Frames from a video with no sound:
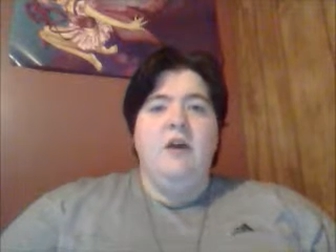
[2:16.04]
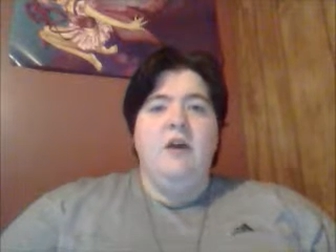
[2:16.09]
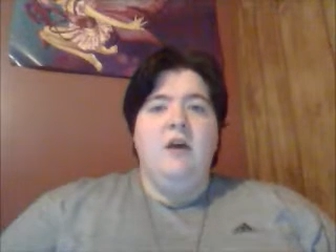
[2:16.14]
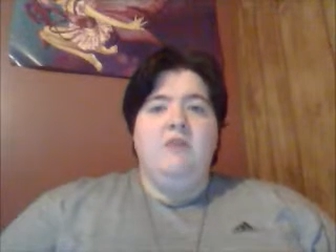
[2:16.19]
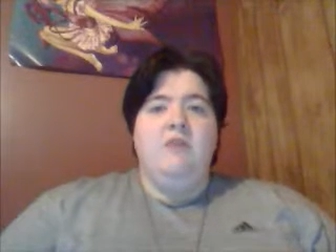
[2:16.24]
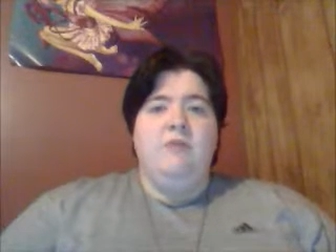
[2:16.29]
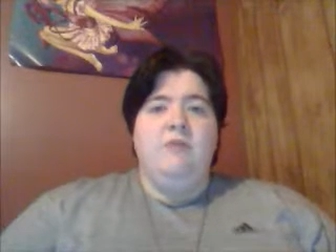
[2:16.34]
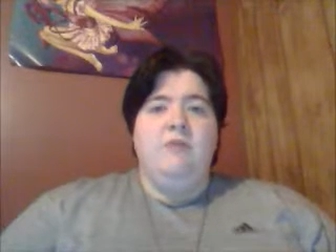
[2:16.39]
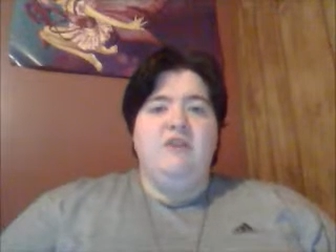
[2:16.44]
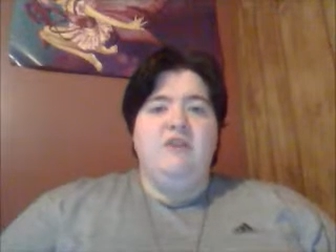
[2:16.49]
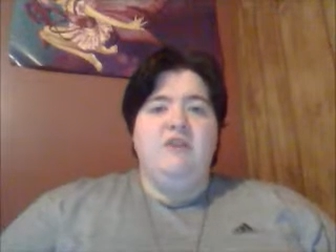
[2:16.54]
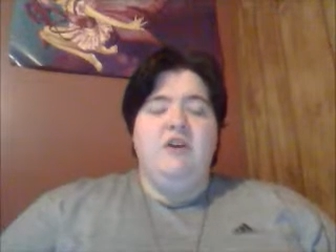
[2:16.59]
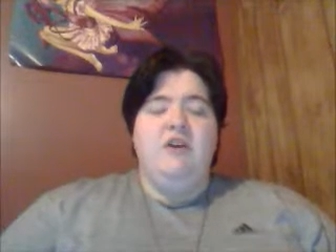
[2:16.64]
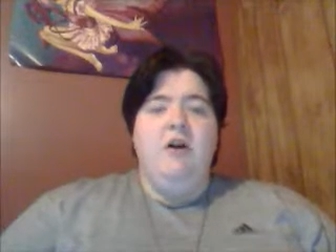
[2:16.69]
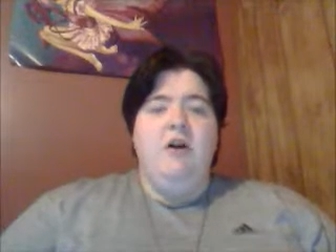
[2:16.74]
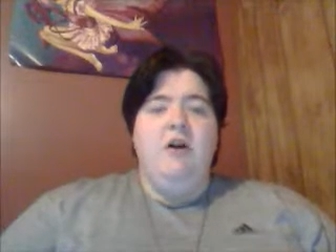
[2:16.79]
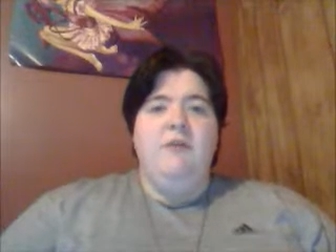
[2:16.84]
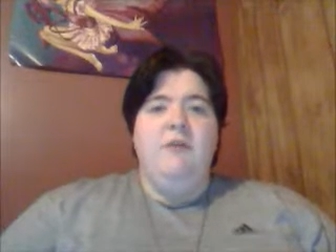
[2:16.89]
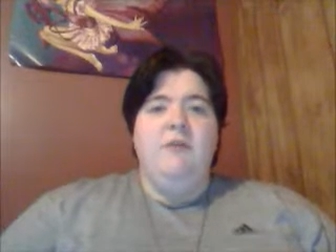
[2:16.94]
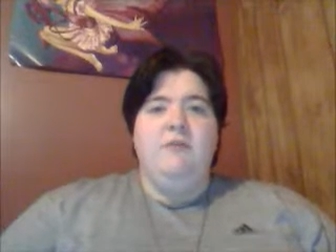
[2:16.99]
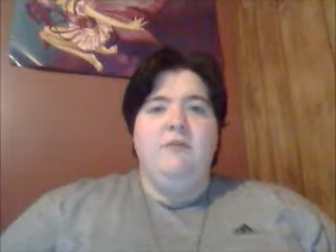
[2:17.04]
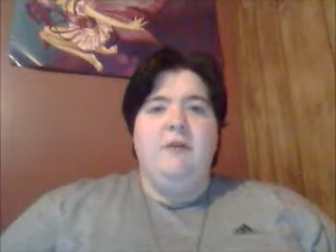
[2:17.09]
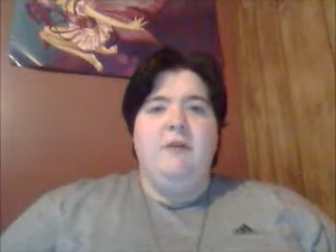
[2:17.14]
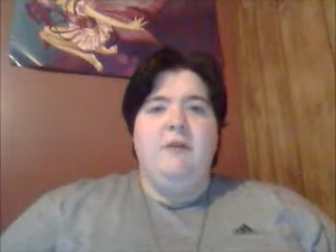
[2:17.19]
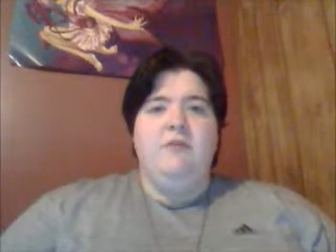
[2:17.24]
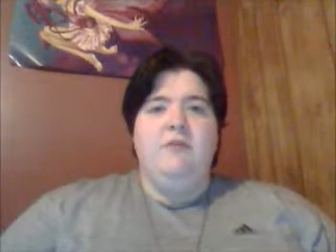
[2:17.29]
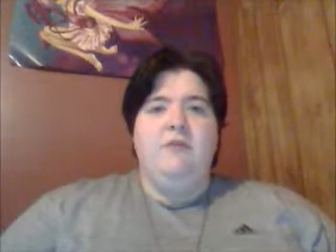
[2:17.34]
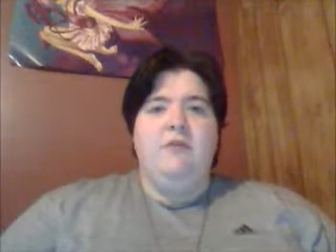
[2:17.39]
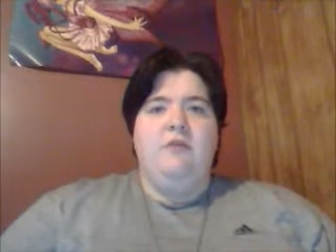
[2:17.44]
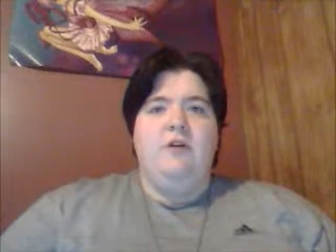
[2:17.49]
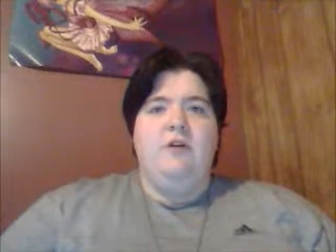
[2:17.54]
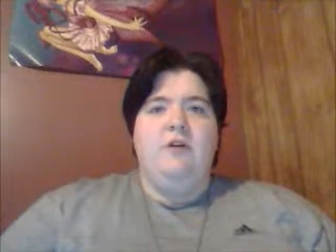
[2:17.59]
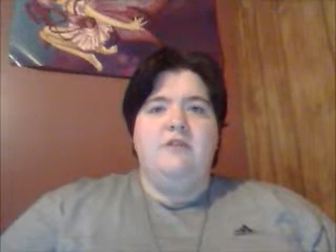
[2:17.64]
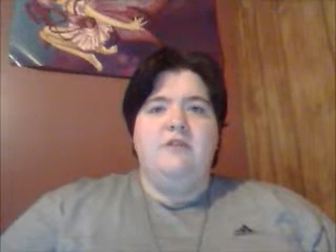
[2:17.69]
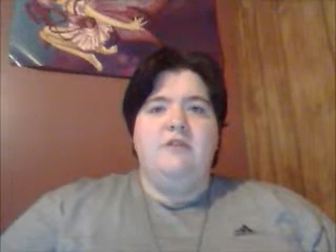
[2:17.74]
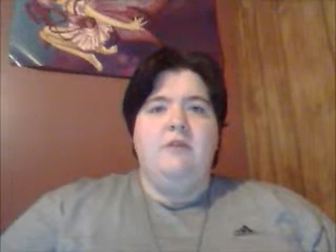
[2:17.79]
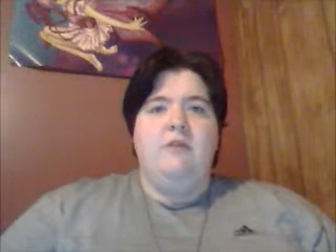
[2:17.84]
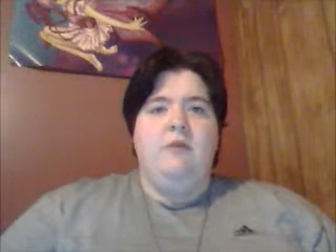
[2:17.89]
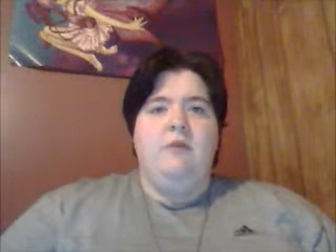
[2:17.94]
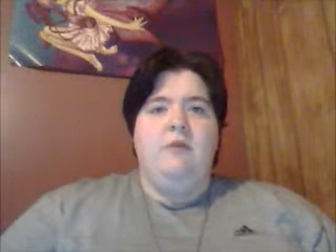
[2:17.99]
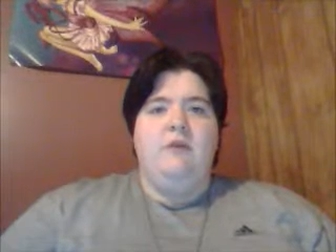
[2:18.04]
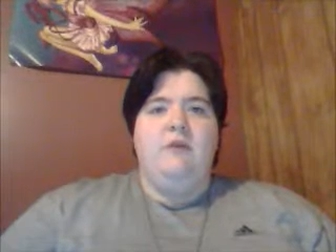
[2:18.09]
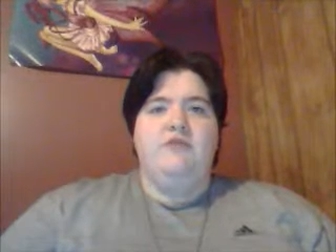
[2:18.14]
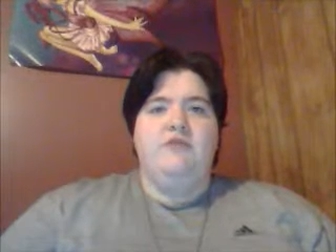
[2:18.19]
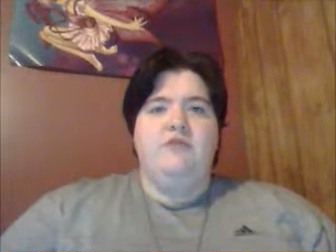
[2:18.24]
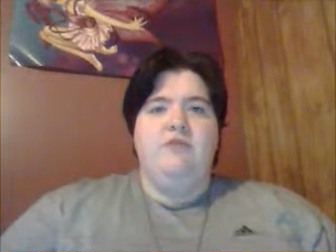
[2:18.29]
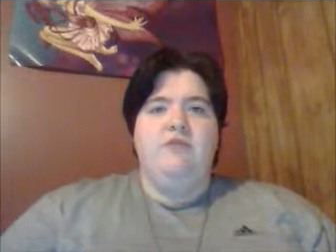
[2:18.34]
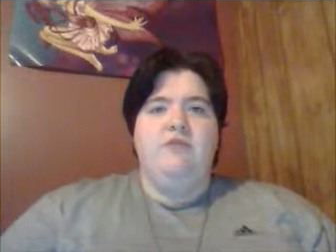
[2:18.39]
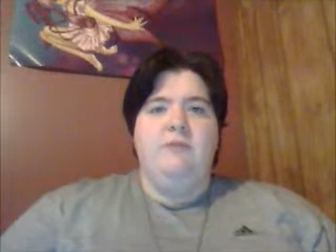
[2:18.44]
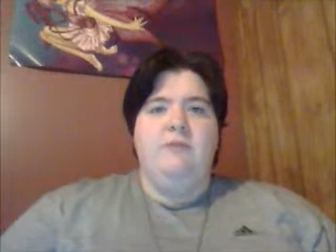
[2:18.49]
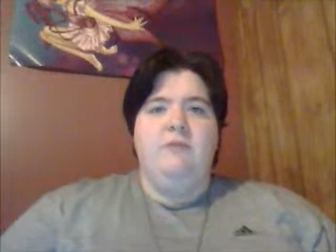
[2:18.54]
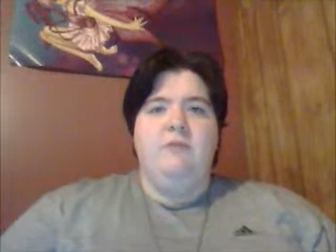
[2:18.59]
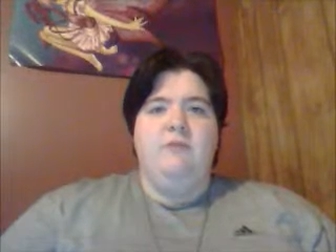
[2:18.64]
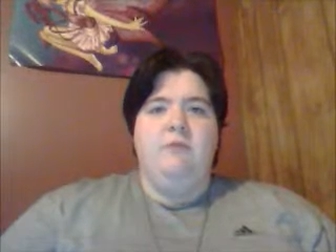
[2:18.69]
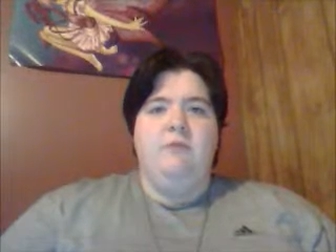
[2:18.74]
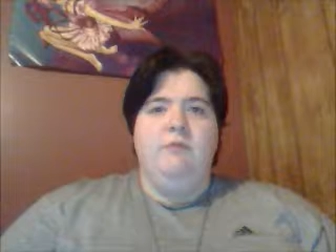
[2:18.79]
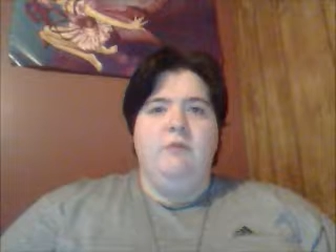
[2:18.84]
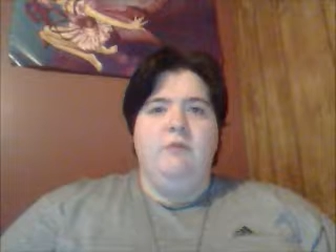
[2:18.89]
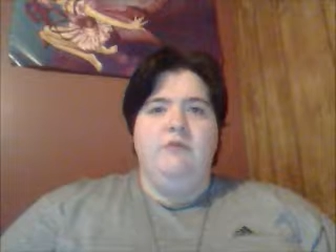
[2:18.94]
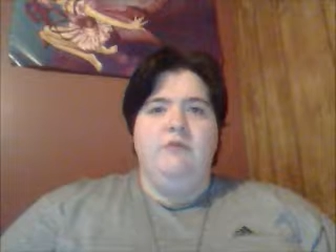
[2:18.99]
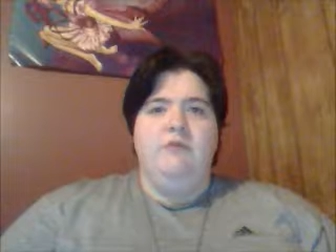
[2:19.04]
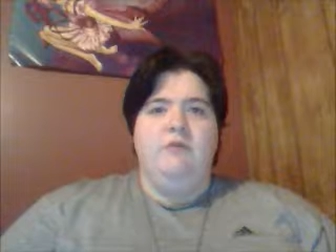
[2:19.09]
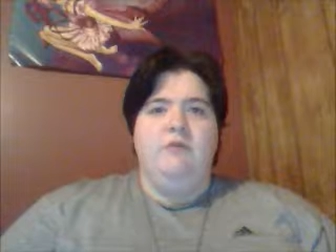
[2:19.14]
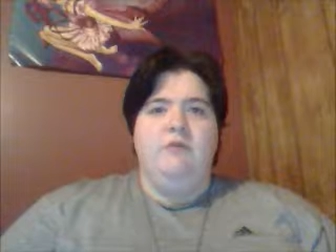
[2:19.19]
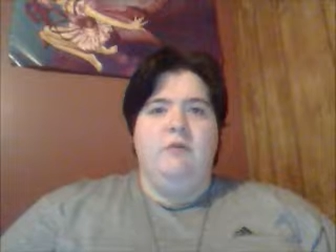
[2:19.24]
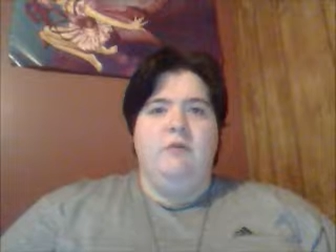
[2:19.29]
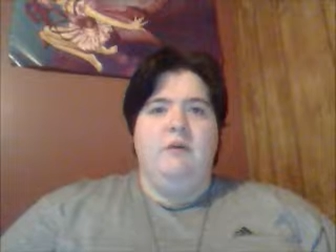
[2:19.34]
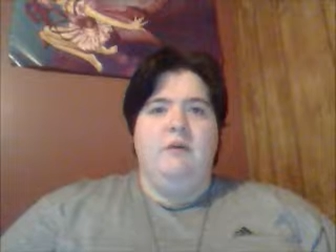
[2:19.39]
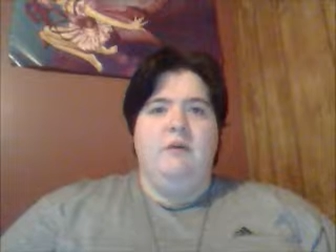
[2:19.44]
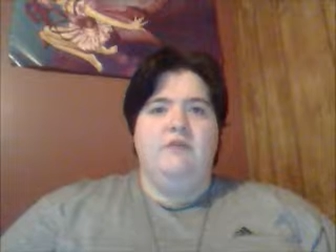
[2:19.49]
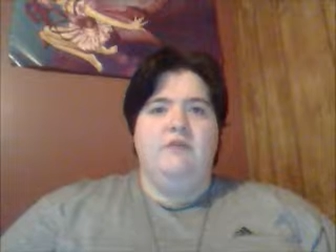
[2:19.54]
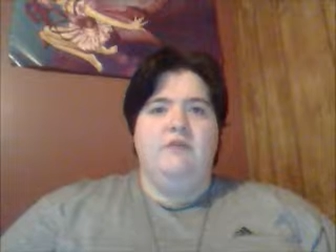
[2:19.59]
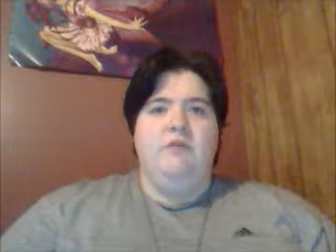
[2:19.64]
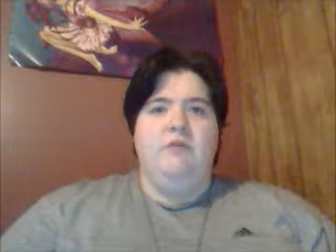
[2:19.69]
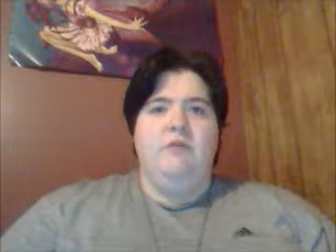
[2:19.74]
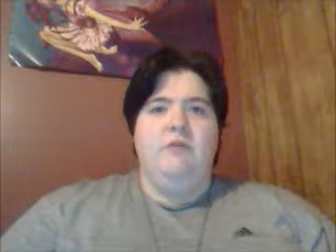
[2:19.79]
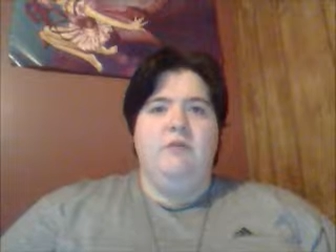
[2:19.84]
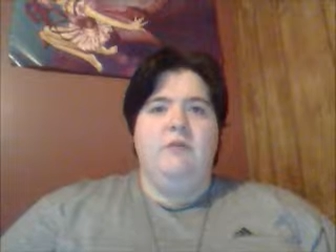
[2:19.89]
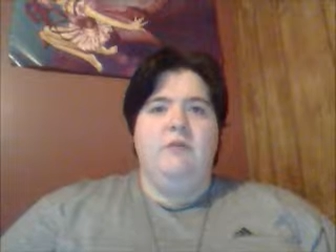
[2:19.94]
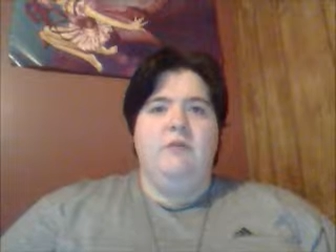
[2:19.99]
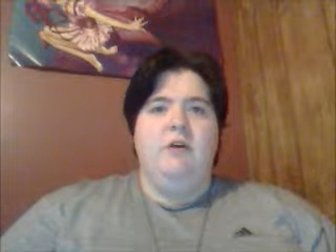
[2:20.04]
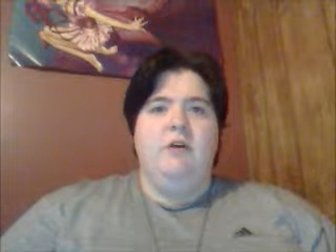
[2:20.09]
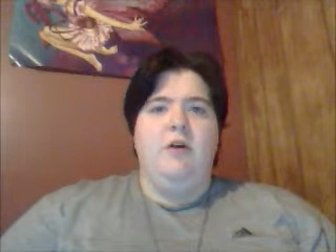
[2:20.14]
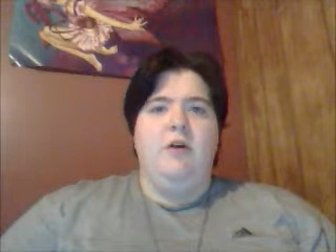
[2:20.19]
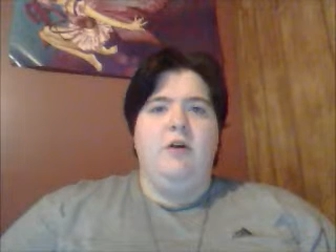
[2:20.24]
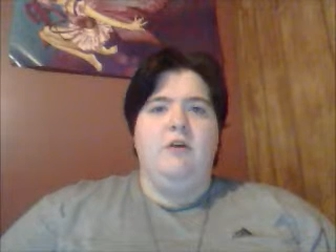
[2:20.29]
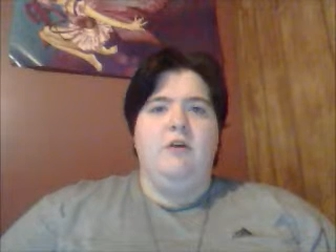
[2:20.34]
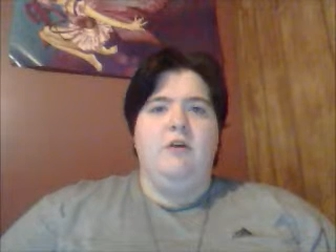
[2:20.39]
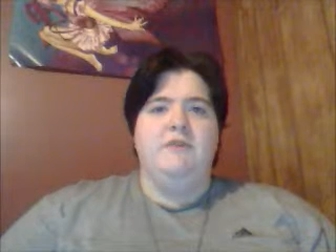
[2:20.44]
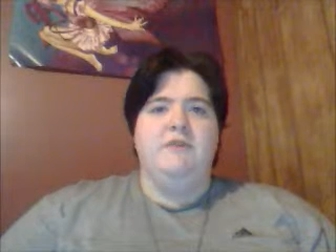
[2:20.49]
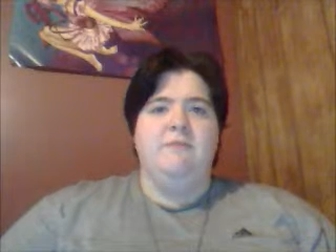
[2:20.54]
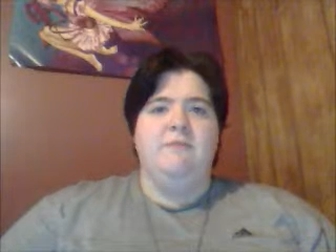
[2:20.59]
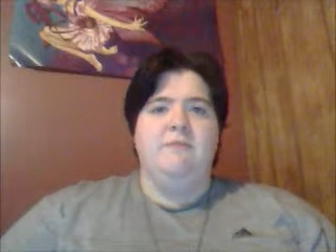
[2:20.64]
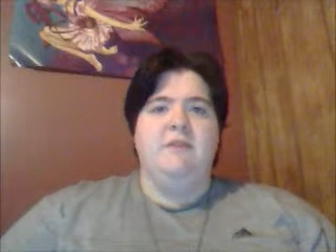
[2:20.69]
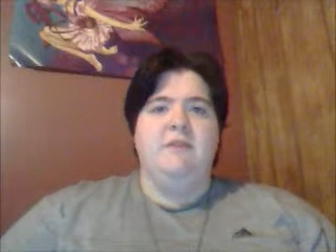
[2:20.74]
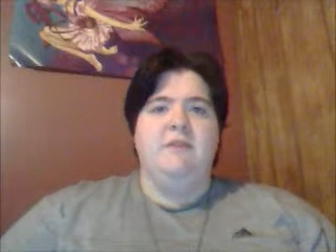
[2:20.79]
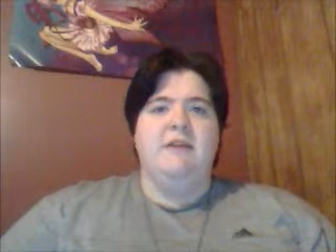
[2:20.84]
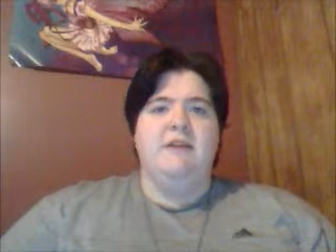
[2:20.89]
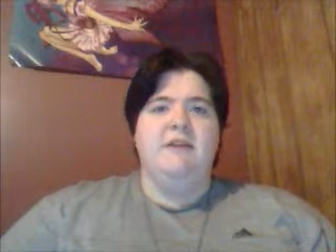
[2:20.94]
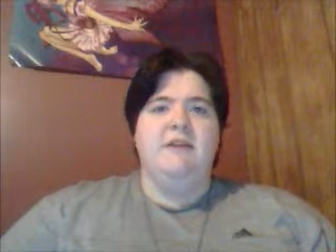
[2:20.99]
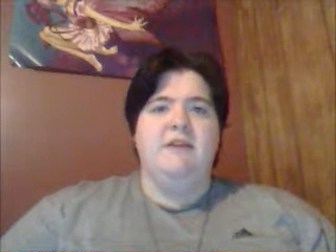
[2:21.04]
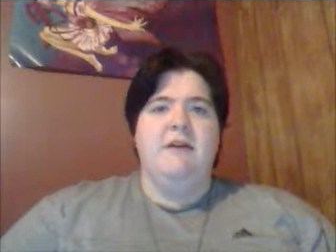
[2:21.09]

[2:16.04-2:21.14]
When she called the Red Cross, they were extremely rude to her and told her to call someplace